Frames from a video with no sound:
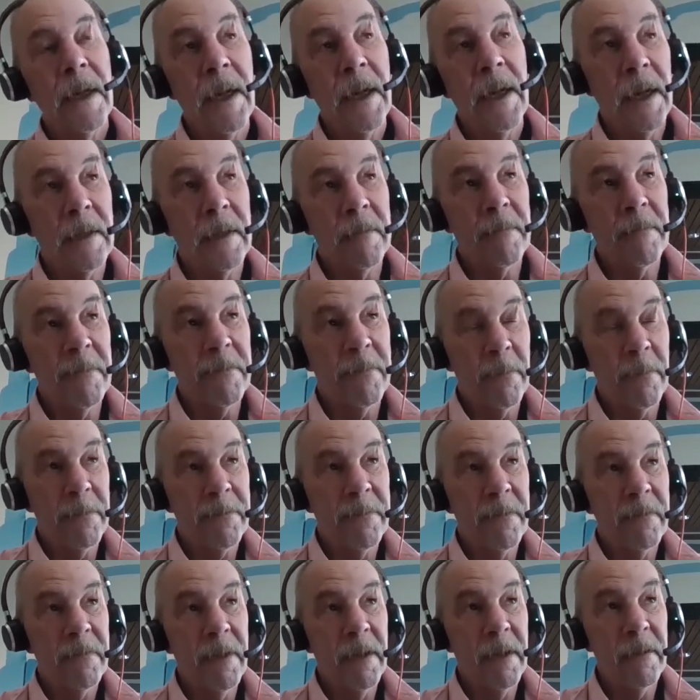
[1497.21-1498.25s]
had a resort
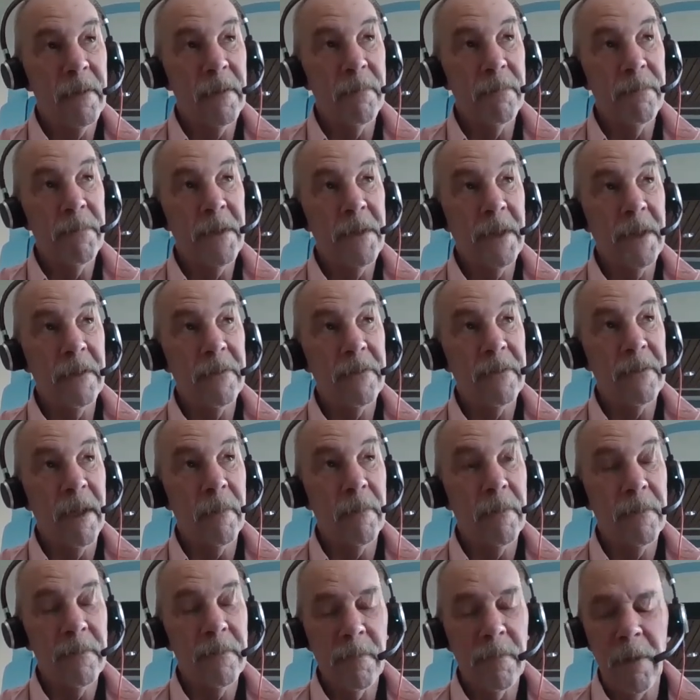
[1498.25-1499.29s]
just down the beach that
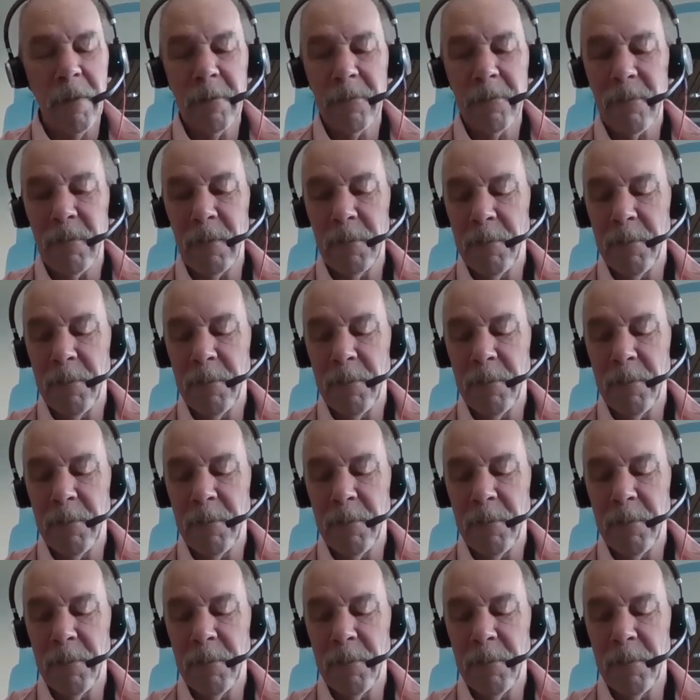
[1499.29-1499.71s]
was largely